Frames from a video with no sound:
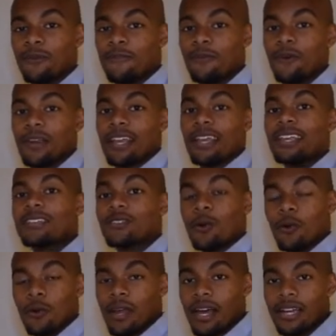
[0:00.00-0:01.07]
for his
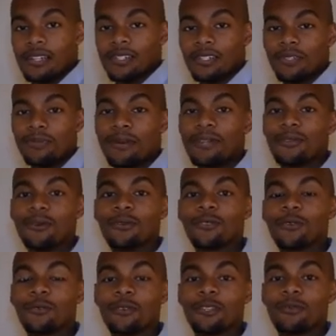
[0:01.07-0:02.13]
own actions, but he's
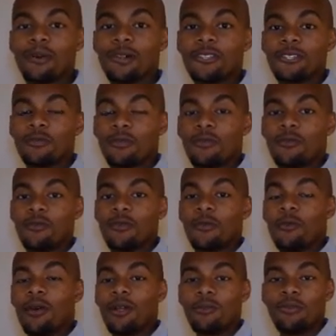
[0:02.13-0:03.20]
also responsible for the
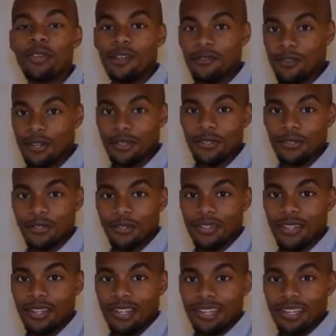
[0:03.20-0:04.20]
well-being of others.